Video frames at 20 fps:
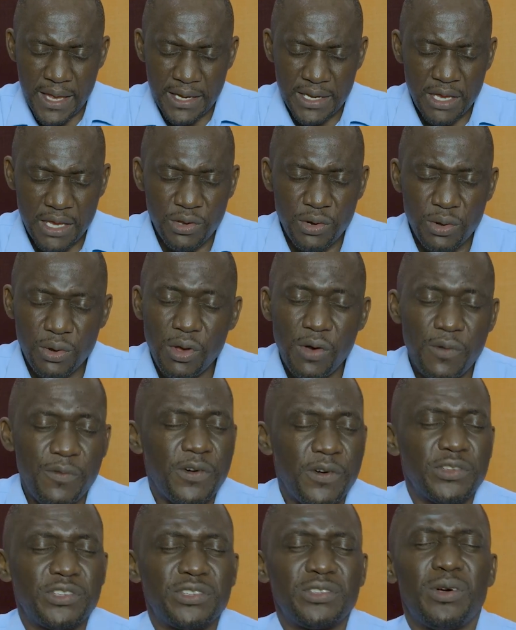that You love
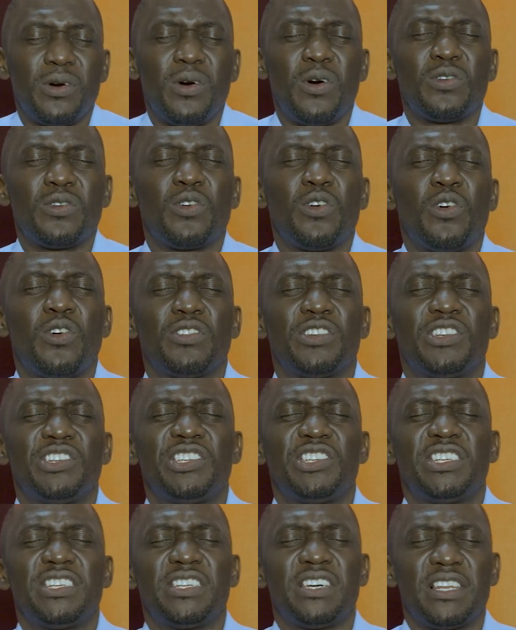us
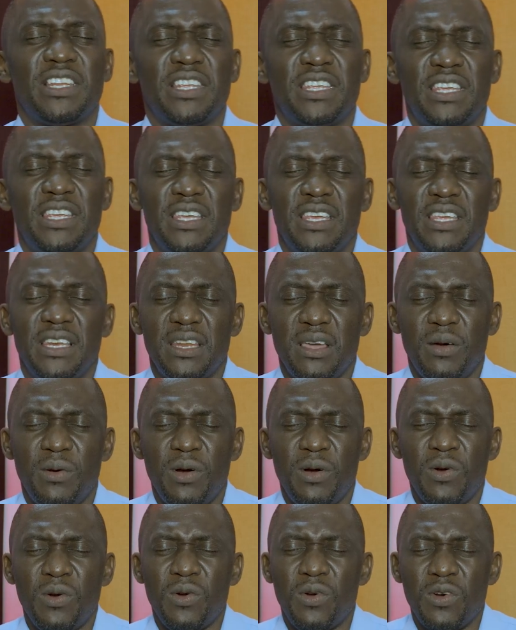unconditionally, that
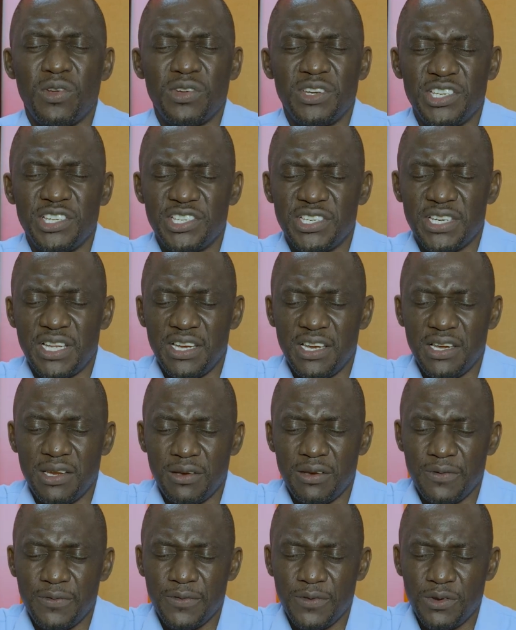we're unconditionally loved.